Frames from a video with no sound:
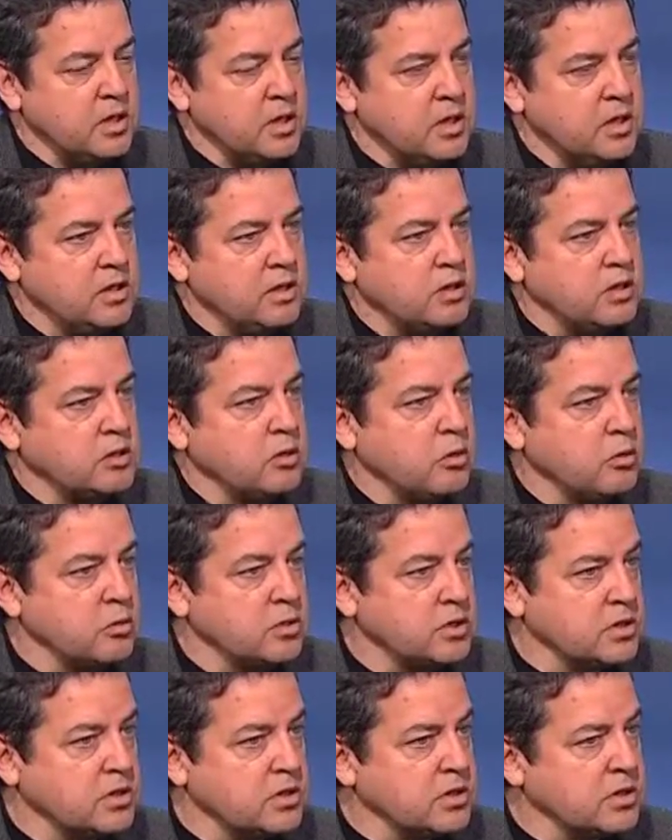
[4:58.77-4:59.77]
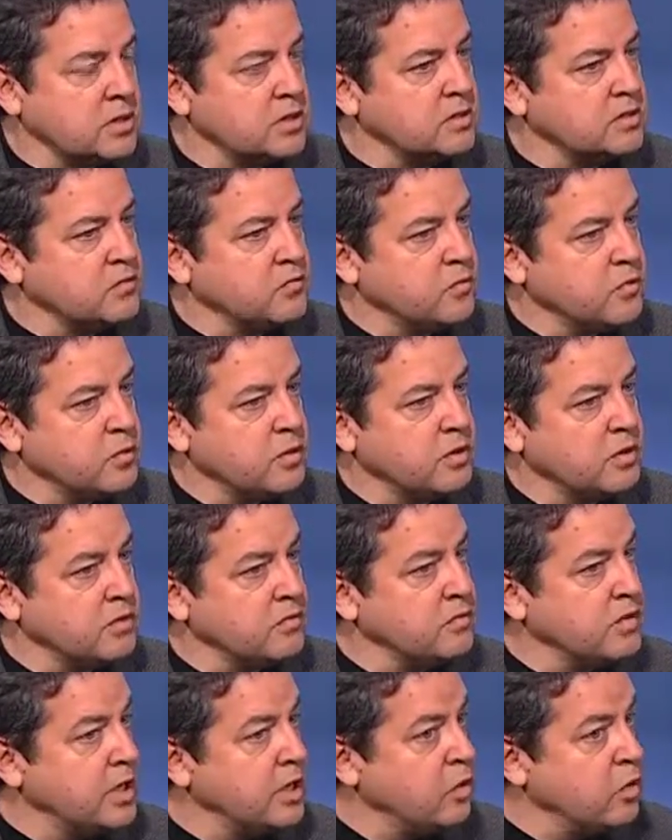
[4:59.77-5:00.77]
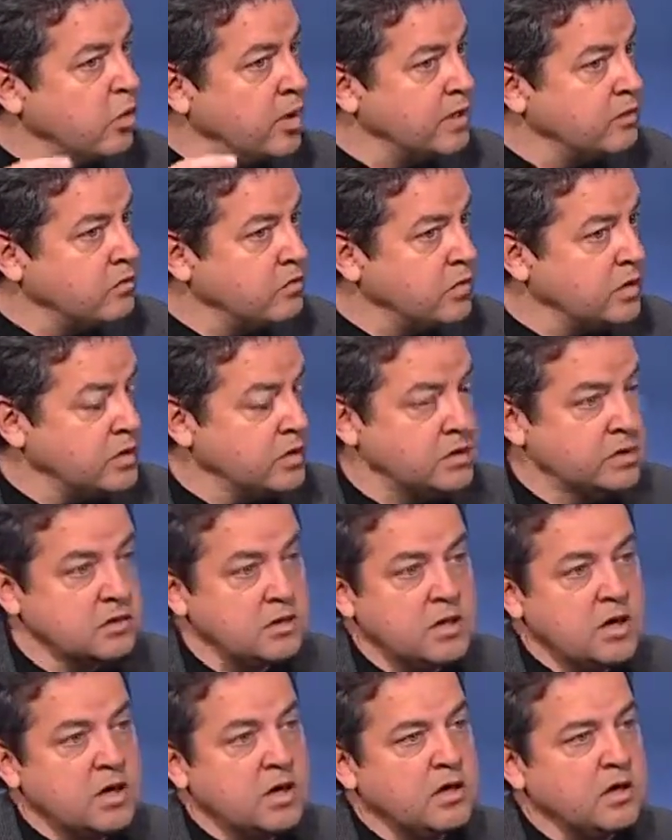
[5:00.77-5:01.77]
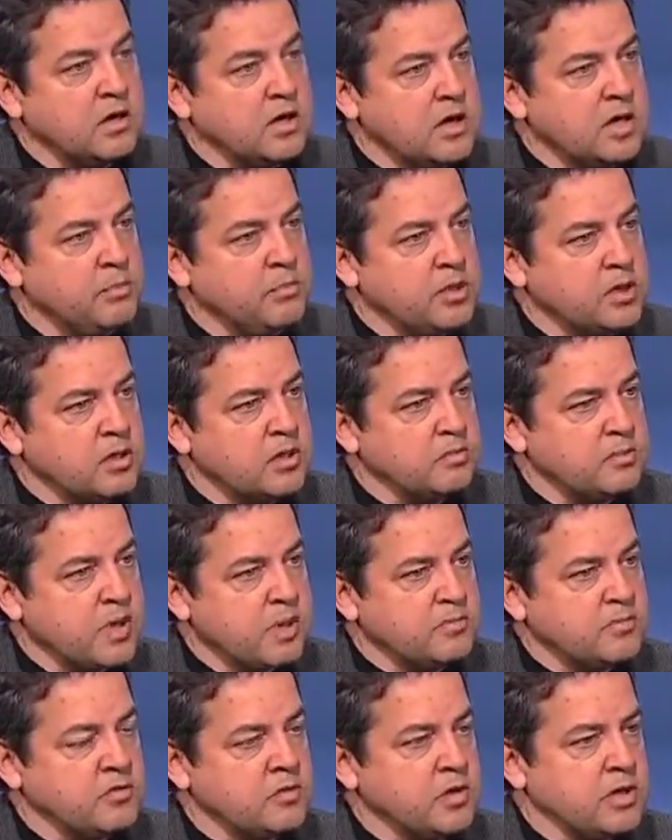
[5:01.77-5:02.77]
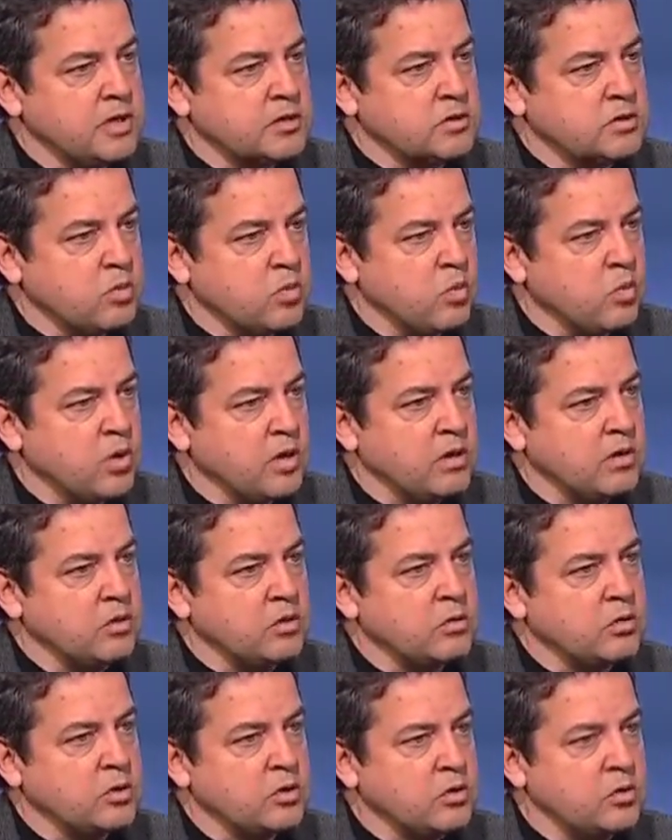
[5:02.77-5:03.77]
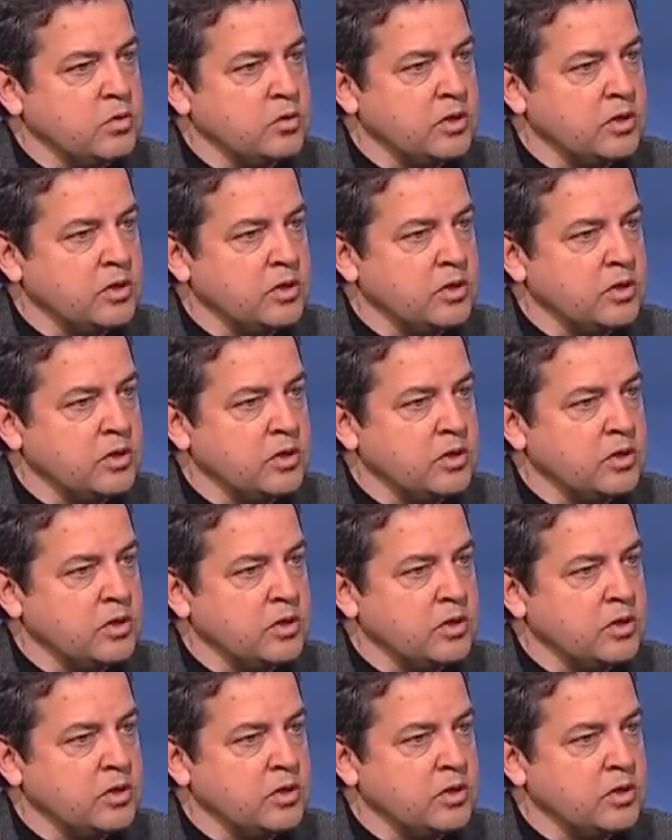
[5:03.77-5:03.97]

in this ocean that is full of now white fish are keeping their pups for an extra one or two